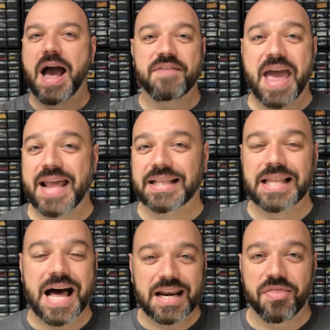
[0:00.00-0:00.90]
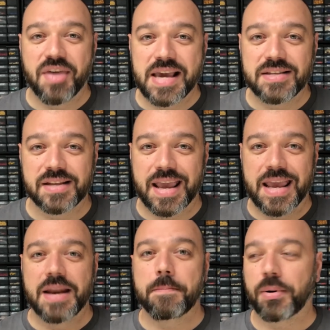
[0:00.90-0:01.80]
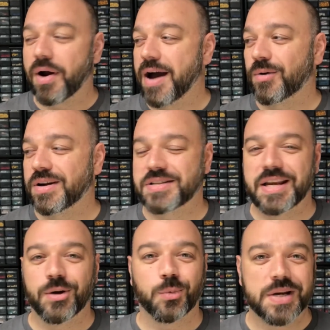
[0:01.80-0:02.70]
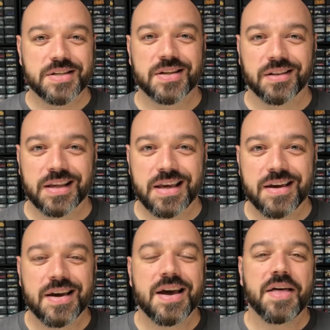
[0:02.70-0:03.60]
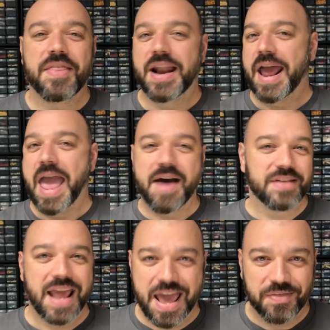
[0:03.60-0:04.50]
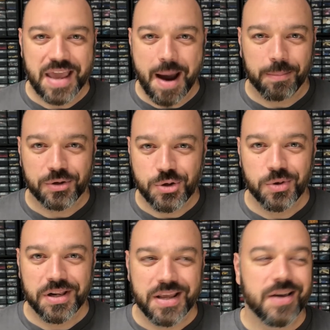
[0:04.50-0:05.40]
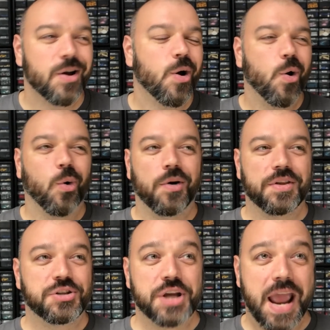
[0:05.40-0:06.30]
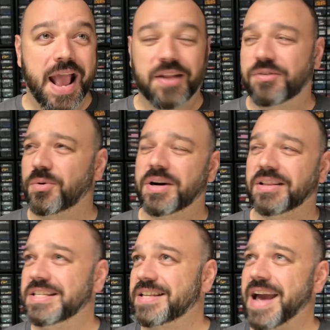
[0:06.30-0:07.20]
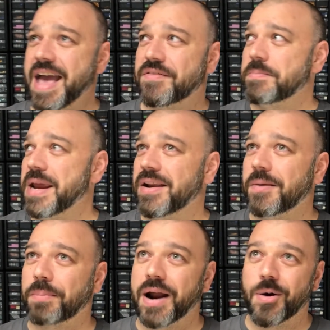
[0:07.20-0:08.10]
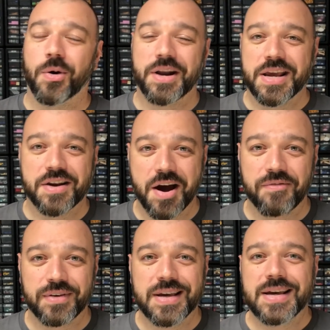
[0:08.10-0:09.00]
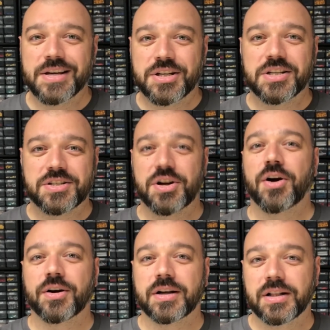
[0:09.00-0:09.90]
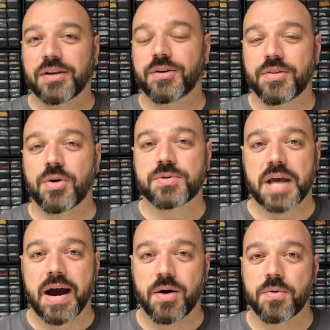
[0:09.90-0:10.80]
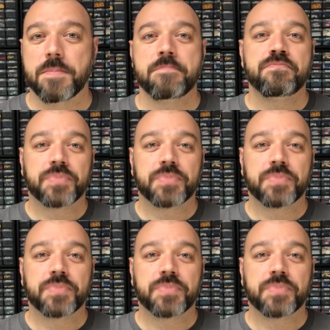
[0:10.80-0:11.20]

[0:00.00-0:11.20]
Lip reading: I've had a lot of things in progress here recently that I haven't had the opportunity or the chance, or at least I haven't made it a priority enough to start clearing those out.